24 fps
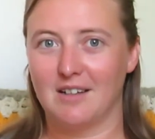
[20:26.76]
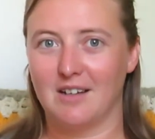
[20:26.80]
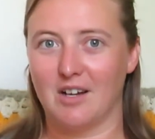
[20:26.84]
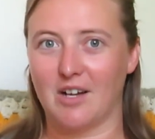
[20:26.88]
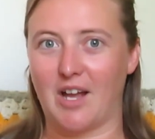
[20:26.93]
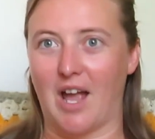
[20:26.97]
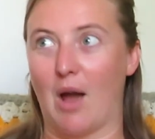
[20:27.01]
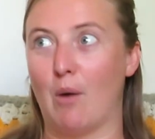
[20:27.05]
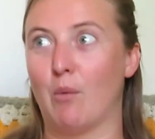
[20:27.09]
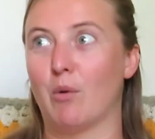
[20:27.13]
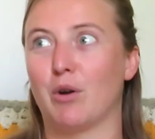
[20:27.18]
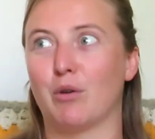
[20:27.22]

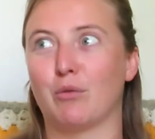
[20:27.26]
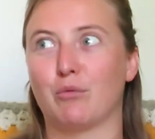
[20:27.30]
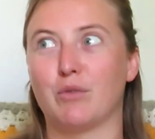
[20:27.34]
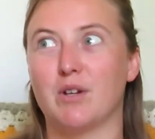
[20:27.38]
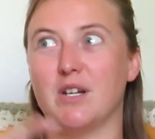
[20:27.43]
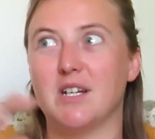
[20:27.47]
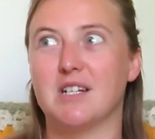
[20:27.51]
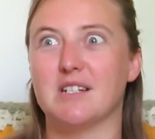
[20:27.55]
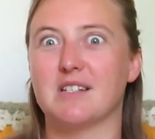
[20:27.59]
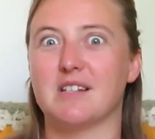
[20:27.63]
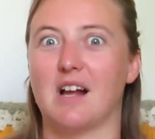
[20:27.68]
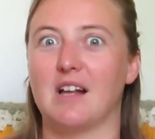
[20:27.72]
Okay, I want to
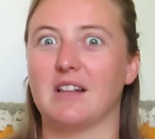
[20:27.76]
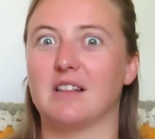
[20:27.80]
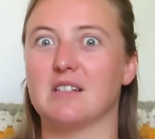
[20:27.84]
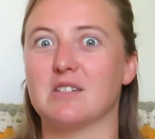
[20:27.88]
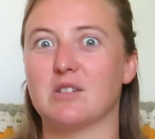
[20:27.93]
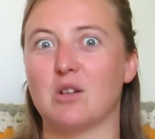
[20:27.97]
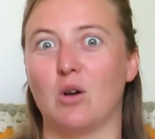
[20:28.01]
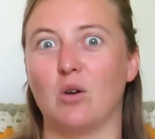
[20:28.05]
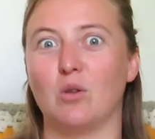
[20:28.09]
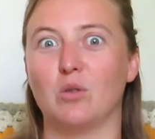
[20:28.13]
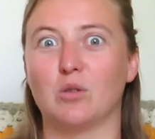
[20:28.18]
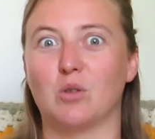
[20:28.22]
redesign
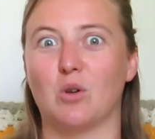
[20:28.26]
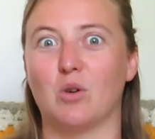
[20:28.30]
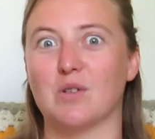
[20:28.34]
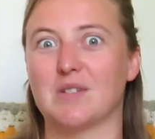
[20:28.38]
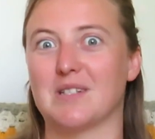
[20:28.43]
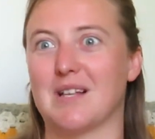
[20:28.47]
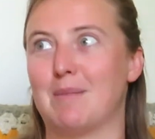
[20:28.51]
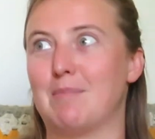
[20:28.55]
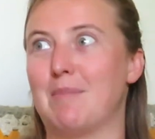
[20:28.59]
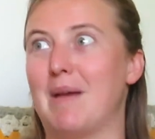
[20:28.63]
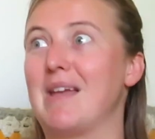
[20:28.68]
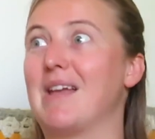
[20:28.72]
this whole
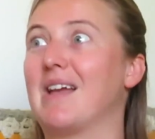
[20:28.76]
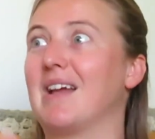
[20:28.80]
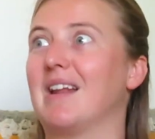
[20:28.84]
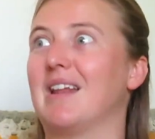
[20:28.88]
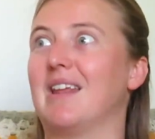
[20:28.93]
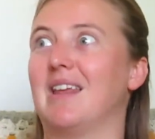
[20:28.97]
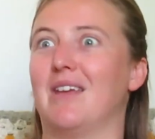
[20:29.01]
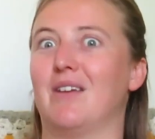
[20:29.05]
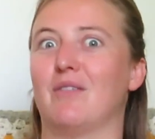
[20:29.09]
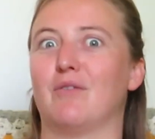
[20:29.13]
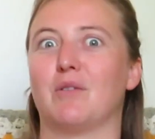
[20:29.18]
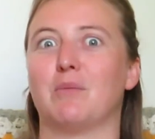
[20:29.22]
course and make it
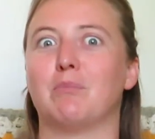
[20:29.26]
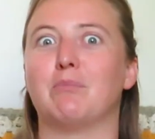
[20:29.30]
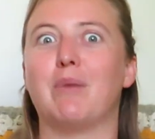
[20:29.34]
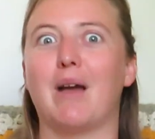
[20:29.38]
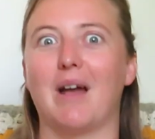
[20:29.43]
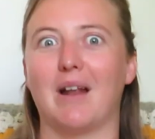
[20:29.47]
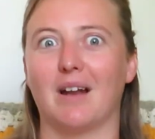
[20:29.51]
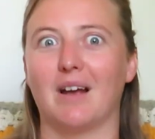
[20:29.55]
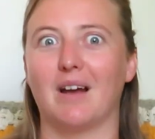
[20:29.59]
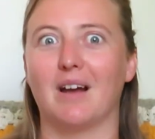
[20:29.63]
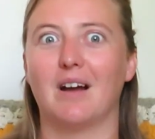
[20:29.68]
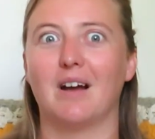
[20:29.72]
even
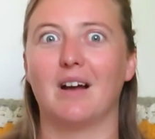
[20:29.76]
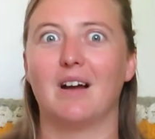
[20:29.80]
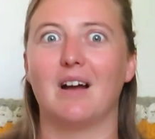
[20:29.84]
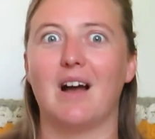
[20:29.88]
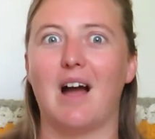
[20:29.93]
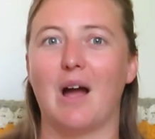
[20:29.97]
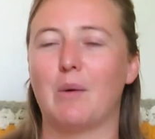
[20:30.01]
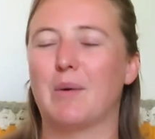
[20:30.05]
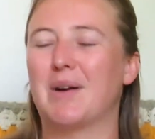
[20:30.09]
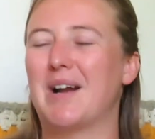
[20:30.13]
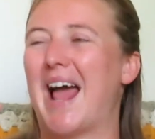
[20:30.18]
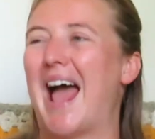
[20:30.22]
better.
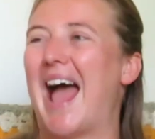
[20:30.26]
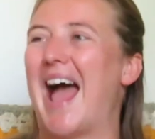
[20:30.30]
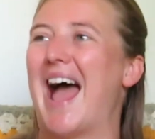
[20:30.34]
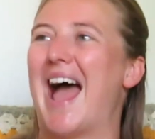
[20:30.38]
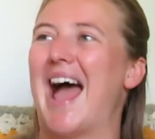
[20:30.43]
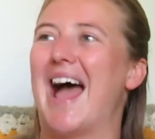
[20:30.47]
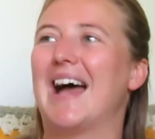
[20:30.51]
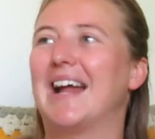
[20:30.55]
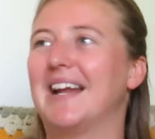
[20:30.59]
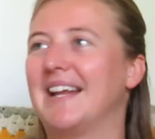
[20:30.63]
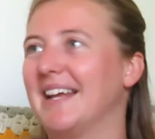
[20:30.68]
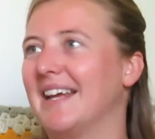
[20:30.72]
I want to
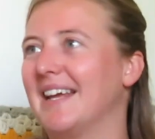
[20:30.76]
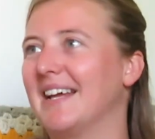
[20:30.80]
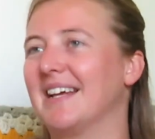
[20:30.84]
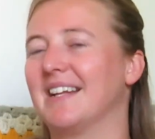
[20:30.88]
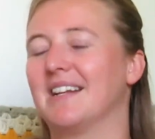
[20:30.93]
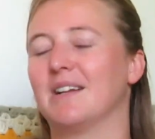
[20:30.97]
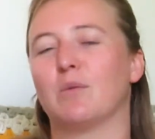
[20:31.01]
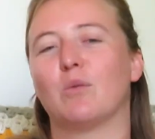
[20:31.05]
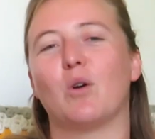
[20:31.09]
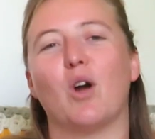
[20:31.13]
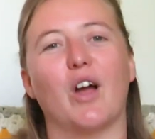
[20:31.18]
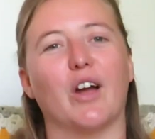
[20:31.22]
add
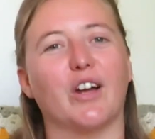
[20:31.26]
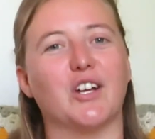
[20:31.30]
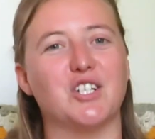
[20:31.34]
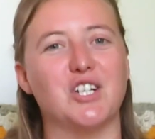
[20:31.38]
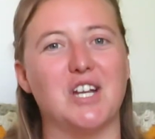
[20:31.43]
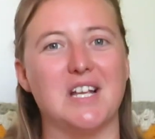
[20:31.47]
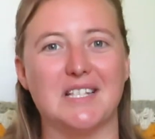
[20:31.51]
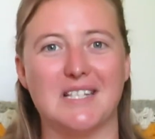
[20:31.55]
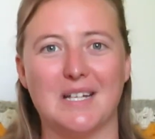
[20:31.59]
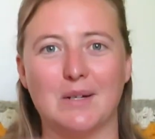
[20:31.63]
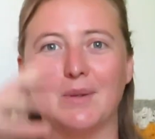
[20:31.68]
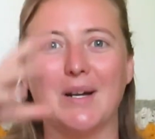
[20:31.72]
in
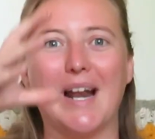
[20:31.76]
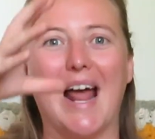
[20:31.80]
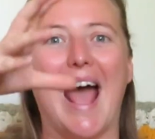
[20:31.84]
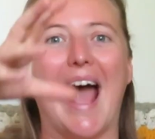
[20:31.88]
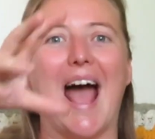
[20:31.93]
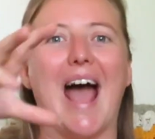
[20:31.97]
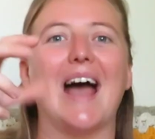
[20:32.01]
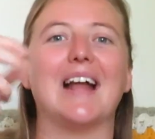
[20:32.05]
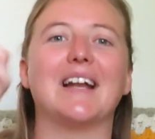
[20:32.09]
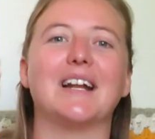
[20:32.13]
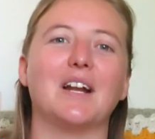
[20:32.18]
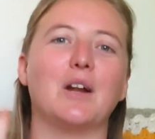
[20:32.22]
worksheets. I want
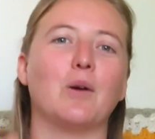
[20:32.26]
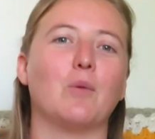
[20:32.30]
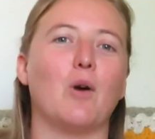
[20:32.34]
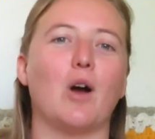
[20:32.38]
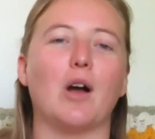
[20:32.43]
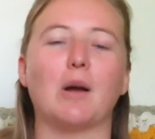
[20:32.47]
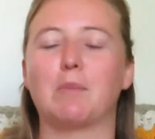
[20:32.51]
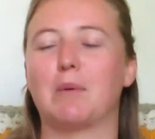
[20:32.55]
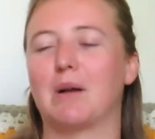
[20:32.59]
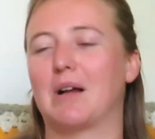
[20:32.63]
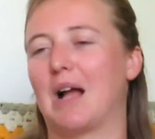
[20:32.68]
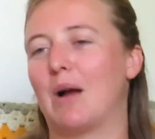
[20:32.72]
to add in a
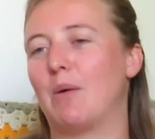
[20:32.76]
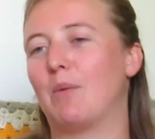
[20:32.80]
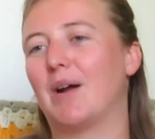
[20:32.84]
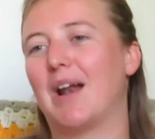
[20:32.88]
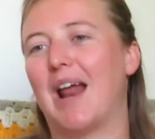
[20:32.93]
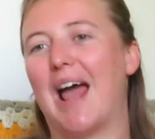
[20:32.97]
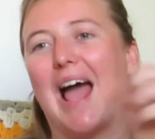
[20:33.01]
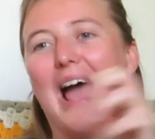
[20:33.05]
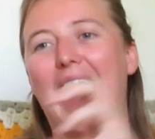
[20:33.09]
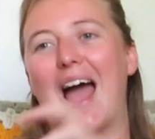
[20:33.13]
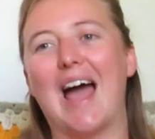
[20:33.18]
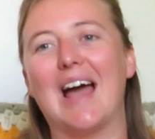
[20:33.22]
workbook. I
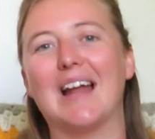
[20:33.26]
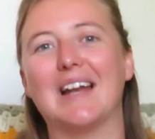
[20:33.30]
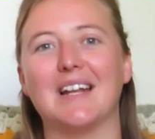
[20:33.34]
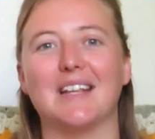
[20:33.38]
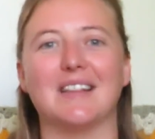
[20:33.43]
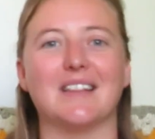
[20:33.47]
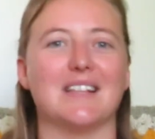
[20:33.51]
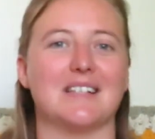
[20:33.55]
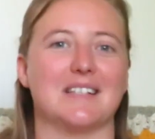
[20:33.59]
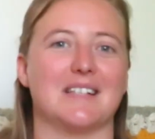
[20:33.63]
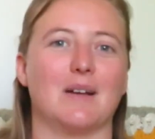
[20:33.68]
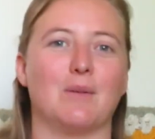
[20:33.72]
want to add
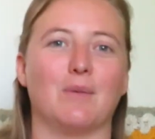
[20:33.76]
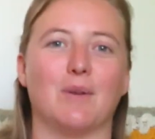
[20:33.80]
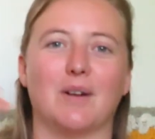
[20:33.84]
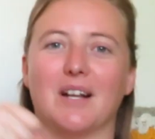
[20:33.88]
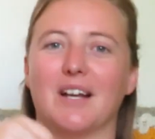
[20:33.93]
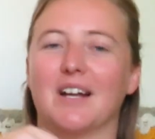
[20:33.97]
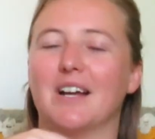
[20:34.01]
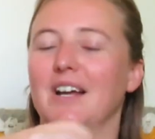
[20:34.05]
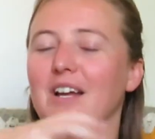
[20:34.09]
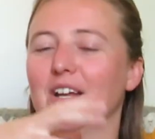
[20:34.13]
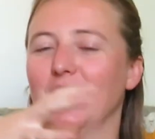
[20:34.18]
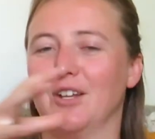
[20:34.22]
in this. I want
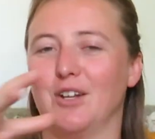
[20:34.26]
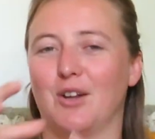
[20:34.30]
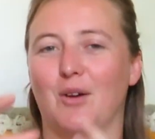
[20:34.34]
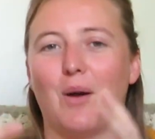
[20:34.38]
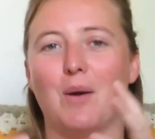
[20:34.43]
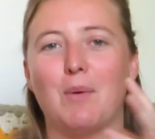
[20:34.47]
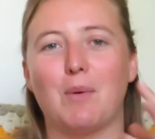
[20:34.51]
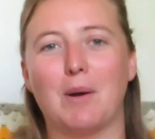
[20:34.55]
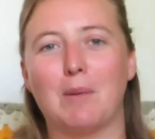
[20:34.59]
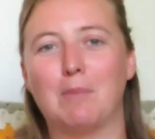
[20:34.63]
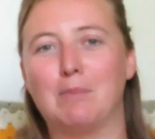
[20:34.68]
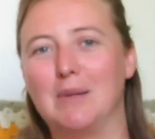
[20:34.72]
to,
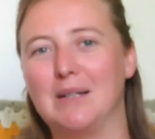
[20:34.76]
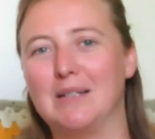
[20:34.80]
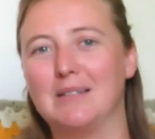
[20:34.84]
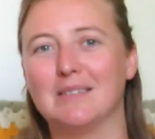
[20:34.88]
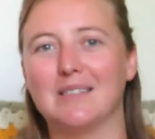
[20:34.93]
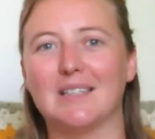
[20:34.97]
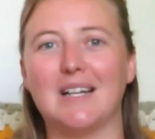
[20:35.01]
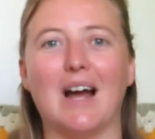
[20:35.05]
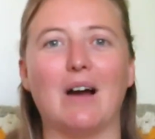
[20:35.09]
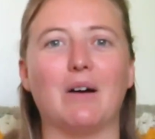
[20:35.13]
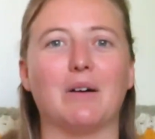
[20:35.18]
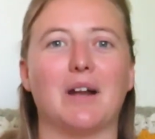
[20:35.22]
I want to
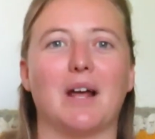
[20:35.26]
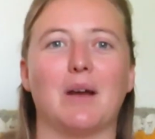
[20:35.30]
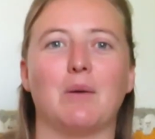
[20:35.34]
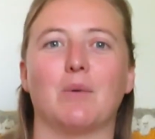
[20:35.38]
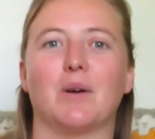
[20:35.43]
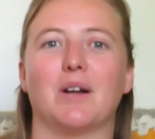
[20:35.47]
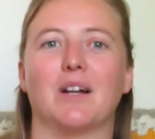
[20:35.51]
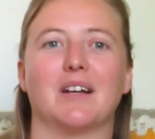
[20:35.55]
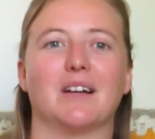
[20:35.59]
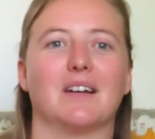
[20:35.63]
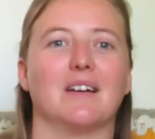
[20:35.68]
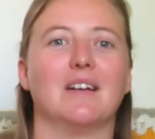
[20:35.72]
build it out. I
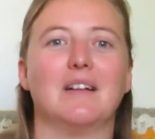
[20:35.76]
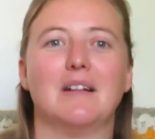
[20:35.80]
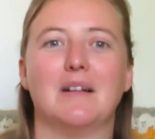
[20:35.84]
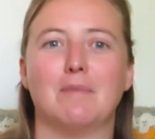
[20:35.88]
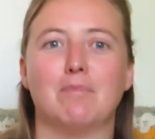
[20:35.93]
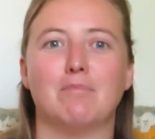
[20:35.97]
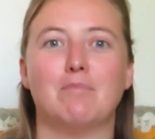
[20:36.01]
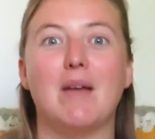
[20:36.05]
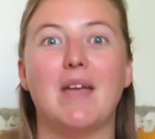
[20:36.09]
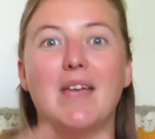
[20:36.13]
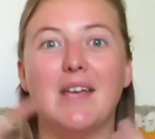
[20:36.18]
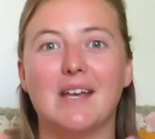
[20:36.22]
want to
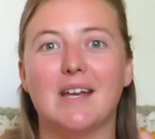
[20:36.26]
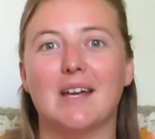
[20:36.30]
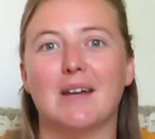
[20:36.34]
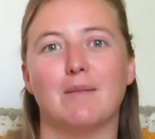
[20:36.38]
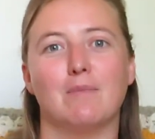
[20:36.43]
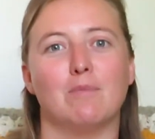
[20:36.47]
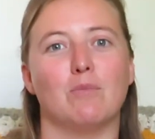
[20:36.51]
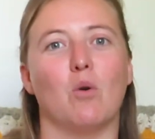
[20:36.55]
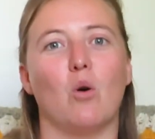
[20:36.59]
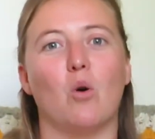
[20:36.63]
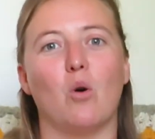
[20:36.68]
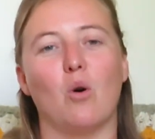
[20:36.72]
make
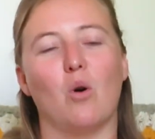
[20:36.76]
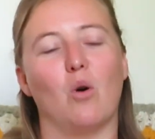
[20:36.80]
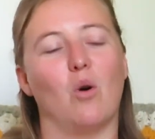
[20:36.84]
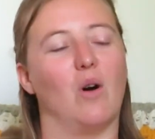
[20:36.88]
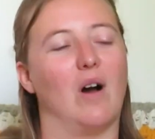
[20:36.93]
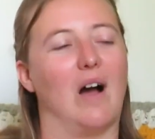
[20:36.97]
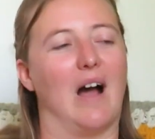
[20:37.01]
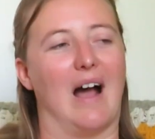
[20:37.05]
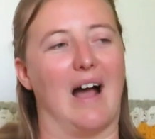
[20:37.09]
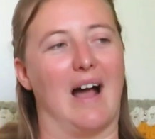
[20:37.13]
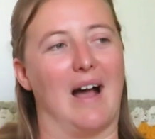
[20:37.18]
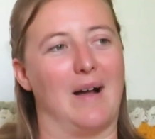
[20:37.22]
it
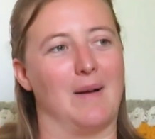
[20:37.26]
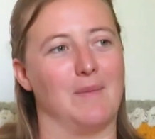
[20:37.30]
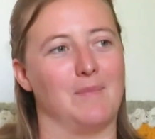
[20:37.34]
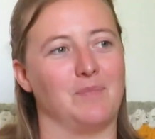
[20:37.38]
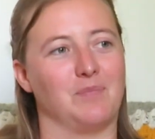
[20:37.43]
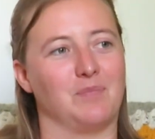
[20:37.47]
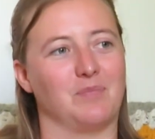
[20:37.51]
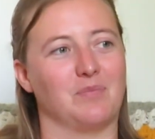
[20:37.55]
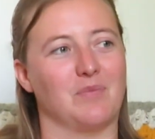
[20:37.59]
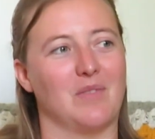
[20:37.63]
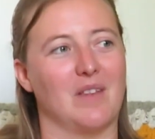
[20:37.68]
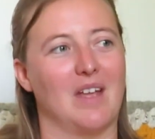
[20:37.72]
more
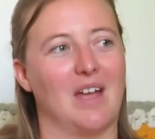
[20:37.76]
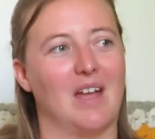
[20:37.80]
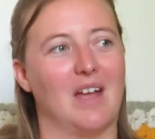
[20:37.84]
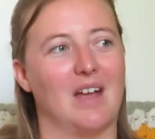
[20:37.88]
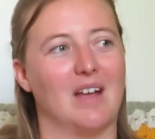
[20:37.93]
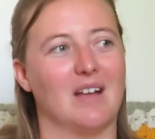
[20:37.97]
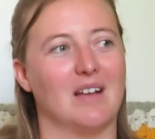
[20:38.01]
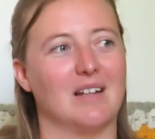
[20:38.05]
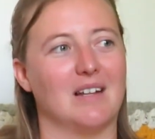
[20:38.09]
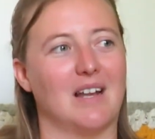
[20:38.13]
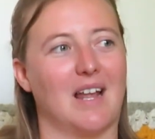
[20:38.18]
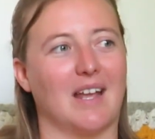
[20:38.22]

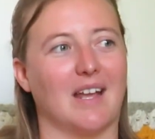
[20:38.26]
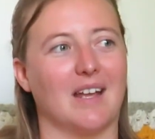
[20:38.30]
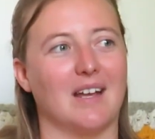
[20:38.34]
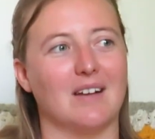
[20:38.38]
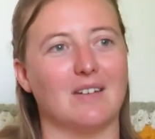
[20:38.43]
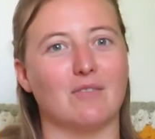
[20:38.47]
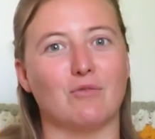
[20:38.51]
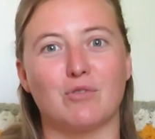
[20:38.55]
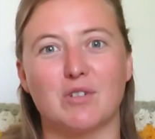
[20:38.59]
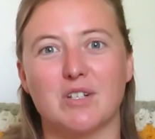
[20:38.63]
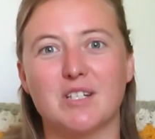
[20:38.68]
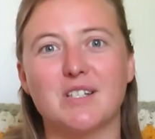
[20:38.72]

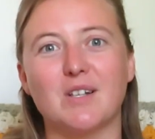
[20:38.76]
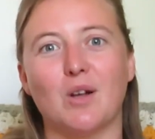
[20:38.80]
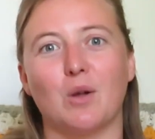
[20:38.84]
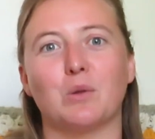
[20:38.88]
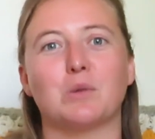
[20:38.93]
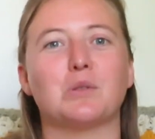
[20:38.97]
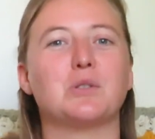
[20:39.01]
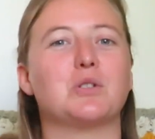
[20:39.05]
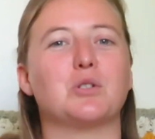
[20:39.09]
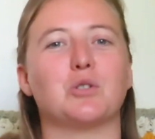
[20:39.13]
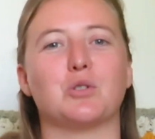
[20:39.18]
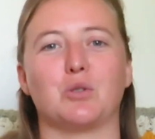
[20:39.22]
like
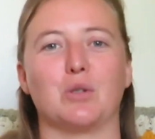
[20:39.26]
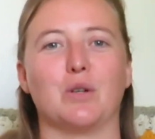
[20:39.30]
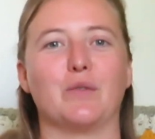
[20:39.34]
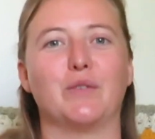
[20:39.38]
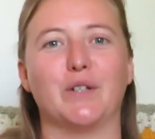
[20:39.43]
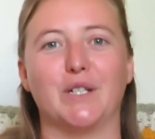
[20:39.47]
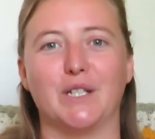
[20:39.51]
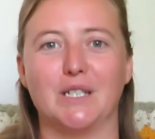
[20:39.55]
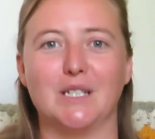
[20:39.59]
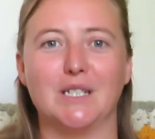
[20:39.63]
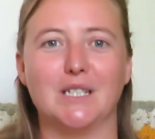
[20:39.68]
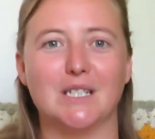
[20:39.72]
results
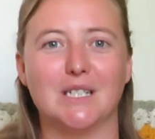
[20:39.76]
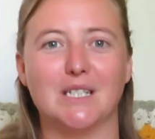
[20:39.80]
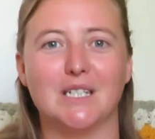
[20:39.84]
driven.